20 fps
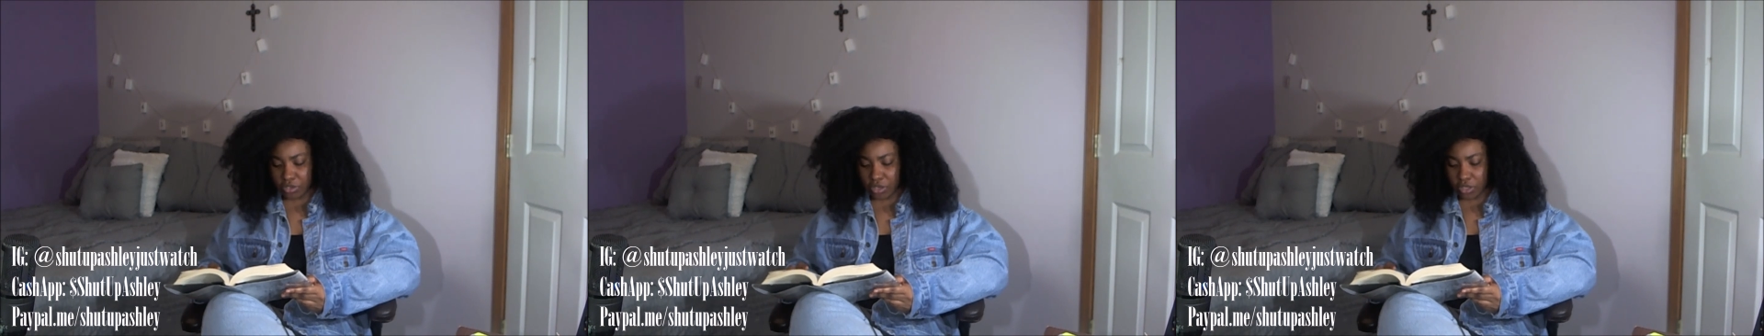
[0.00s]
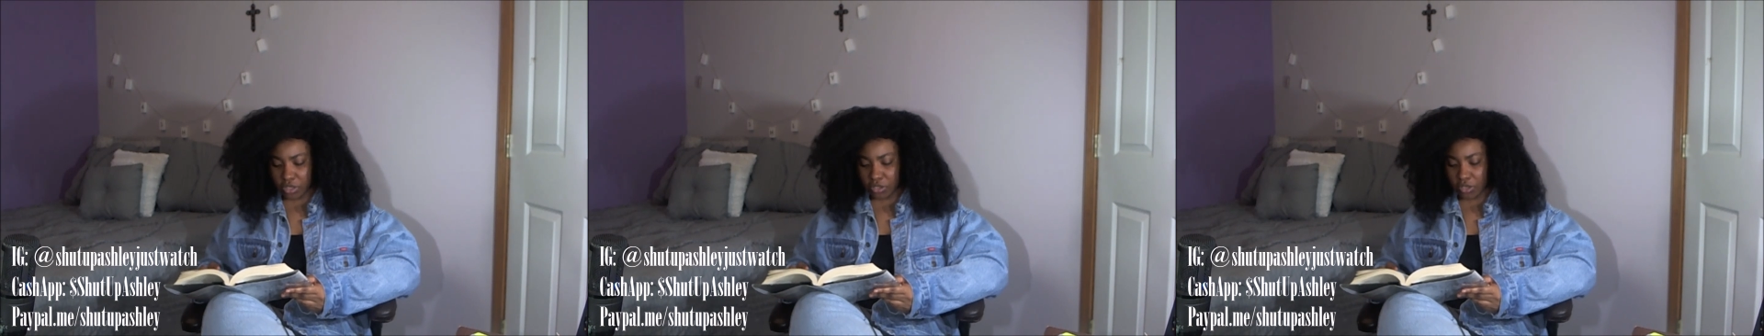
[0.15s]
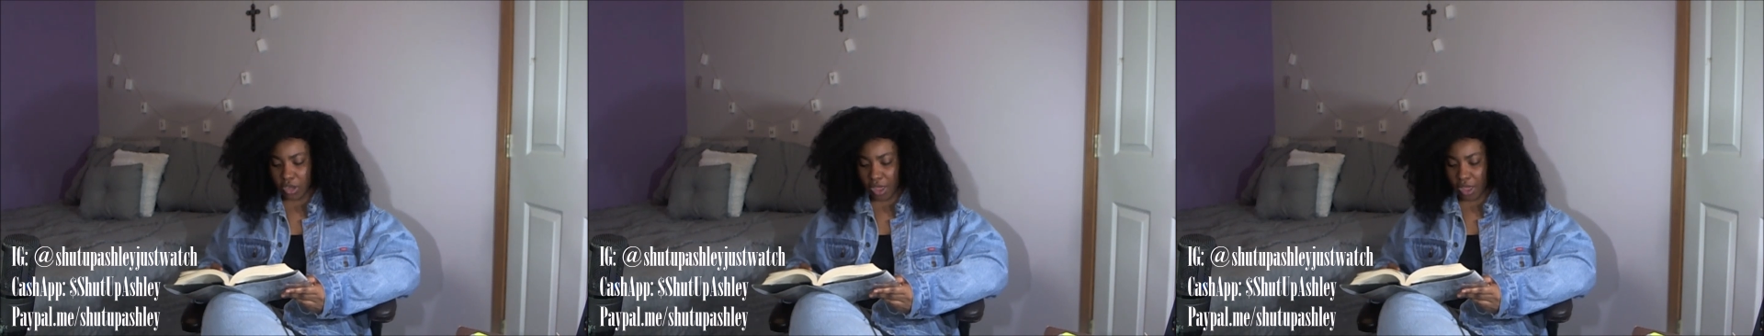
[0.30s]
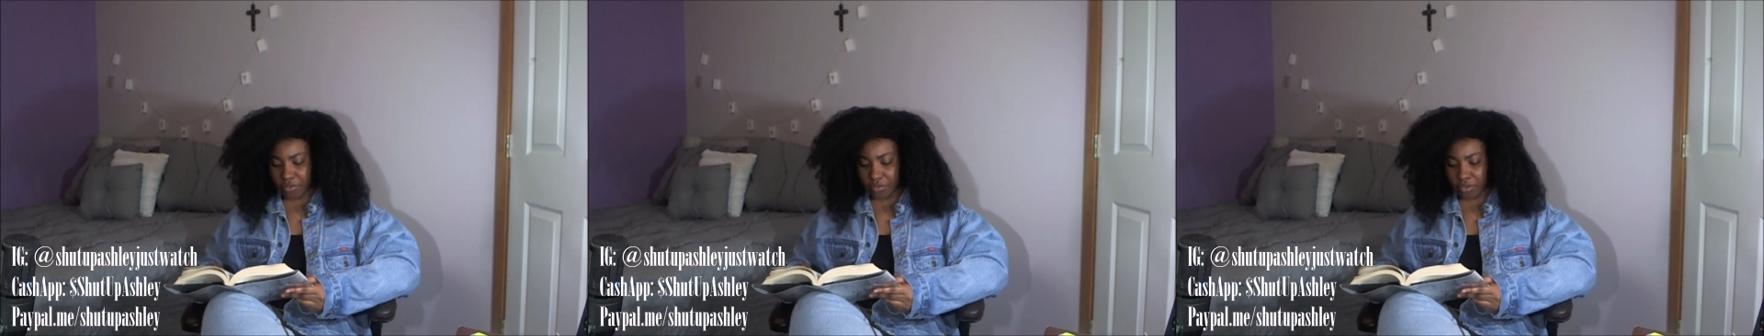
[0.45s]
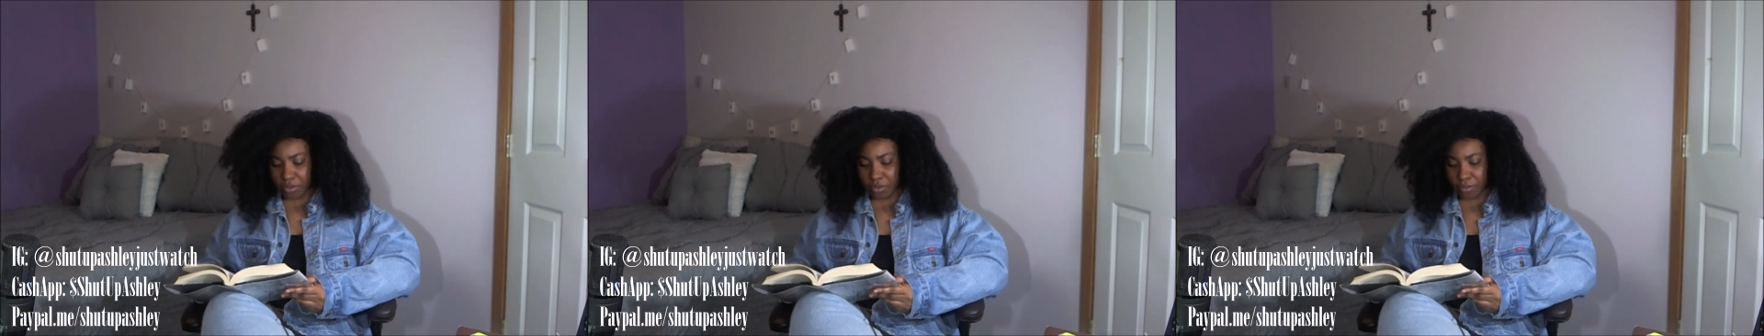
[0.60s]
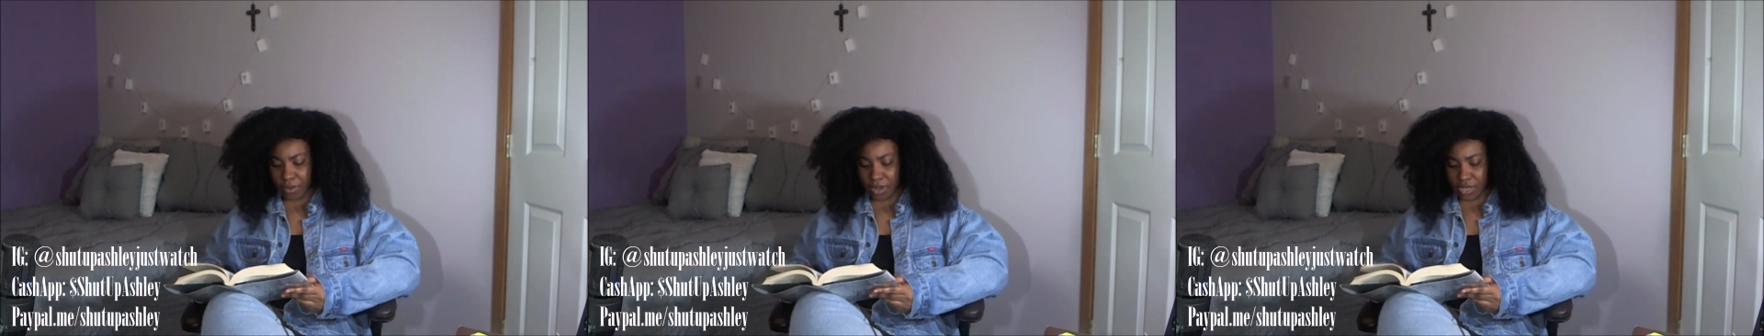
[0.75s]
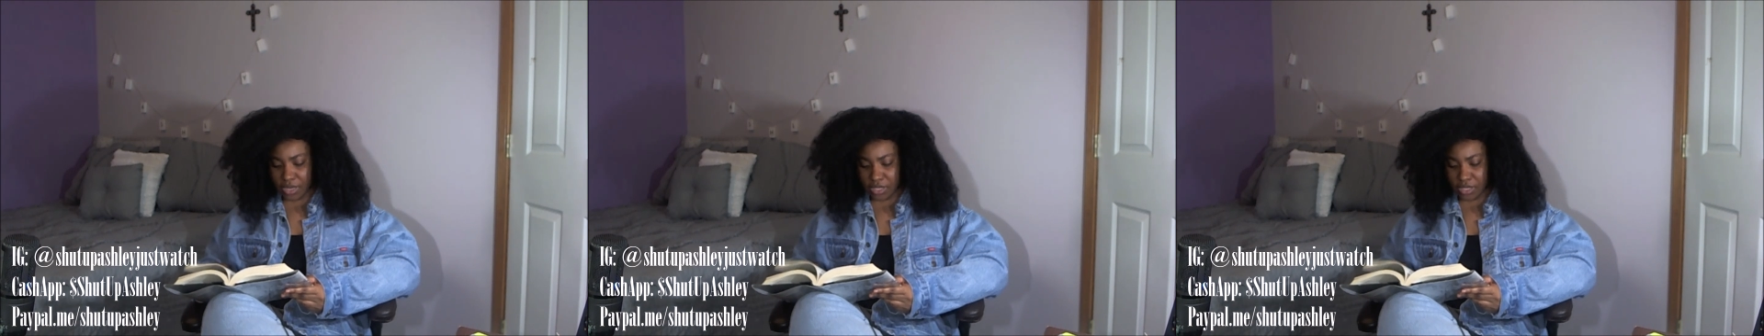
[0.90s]
drunk driving
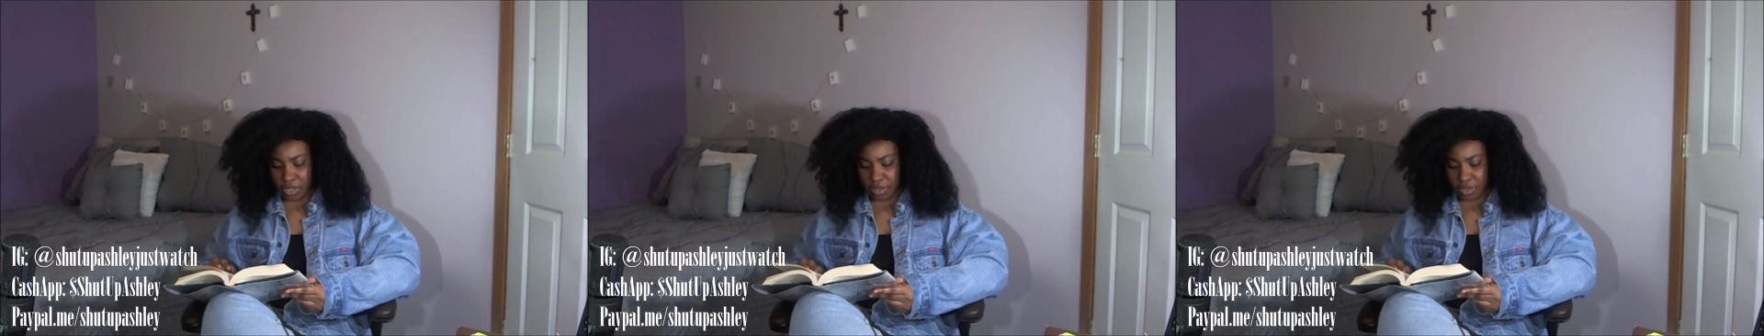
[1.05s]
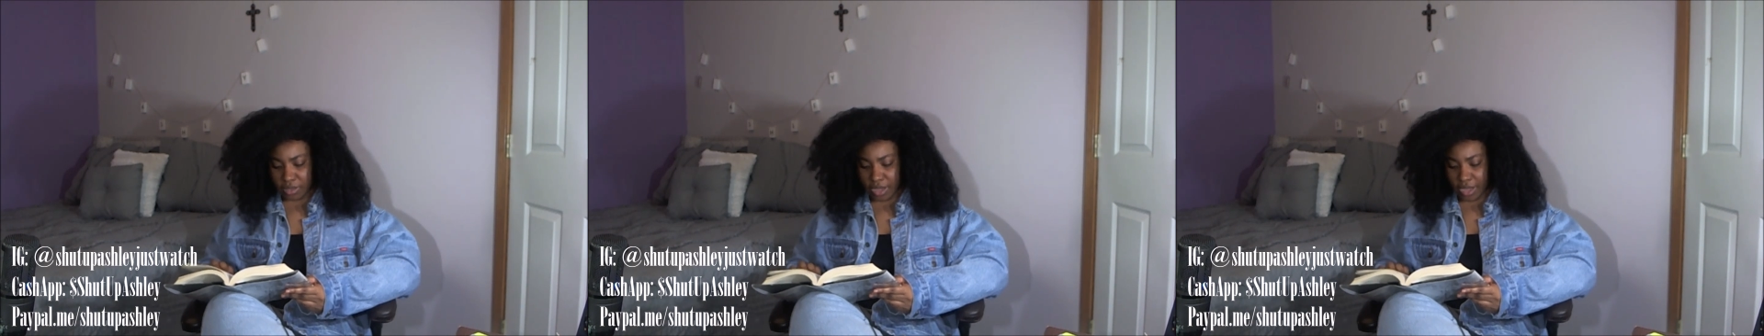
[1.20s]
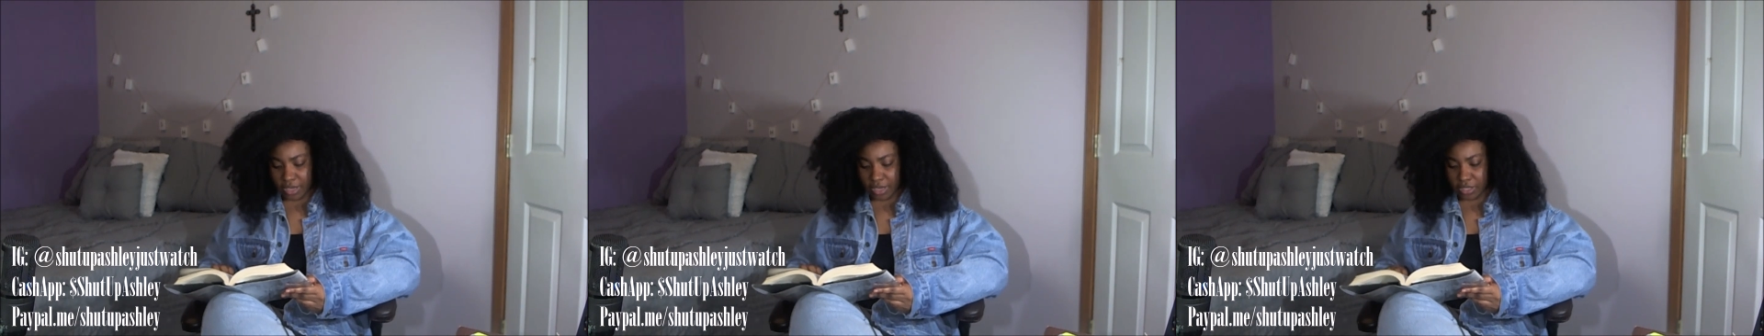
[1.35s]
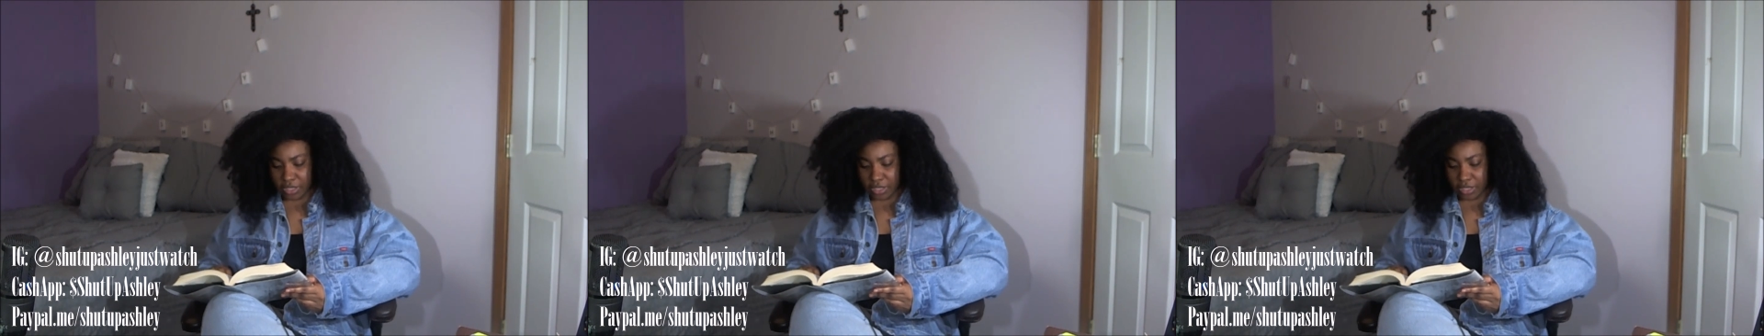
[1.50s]
arrest that